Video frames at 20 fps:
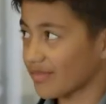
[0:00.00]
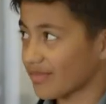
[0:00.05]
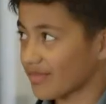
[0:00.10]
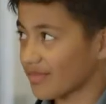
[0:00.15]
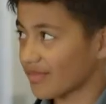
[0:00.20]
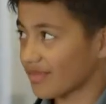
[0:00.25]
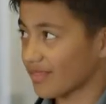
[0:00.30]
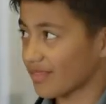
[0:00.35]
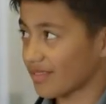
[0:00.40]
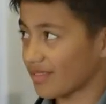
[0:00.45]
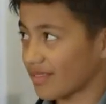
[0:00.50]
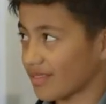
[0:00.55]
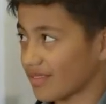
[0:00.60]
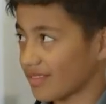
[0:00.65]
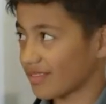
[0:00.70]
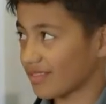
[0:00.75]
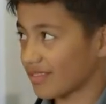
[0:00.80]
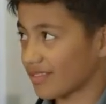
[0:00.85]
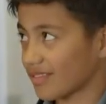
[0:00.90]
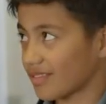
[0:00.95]

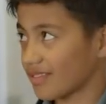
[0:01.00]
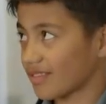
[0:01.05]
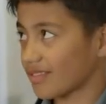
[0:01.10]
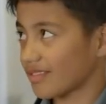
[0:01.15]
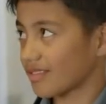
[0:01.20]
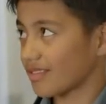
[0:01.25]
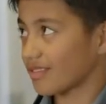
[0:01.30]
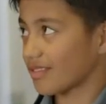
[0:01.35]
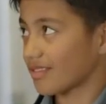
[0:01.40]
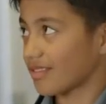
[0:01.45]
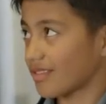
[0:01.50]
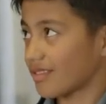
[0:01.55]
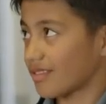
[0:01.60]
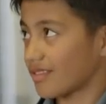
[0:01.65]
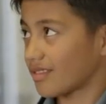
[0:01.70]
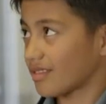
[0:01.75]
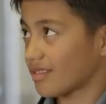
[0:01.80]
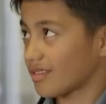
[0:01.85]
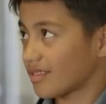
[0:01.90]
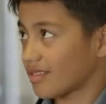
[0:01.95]

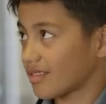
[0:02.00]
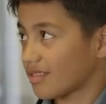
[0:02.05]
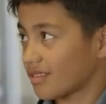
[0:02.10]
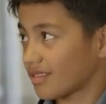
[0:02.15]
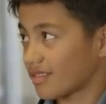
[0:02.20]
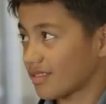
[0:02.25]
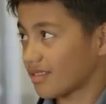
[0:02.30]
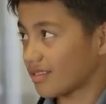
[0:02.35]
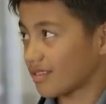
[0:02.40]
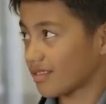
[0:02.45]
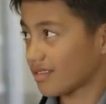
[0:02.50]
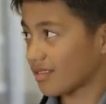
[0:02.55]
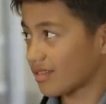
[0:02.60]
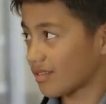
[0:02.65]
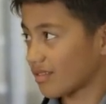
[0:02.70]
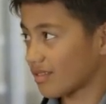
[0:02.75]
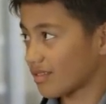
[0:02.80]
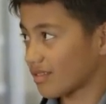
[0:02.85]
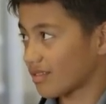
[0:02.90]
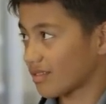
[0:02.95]

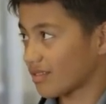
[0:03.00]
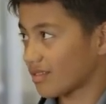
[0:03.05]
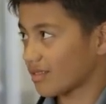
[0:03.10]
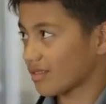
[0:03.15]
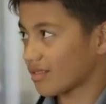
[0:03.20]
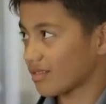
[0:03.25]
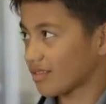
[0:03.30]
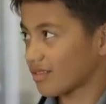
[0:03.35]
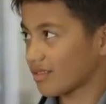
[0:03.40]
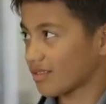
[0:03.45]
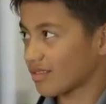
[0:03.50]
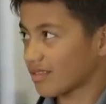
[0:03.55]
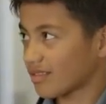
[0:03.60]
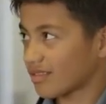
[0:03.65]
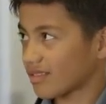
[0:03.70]
(not speaking)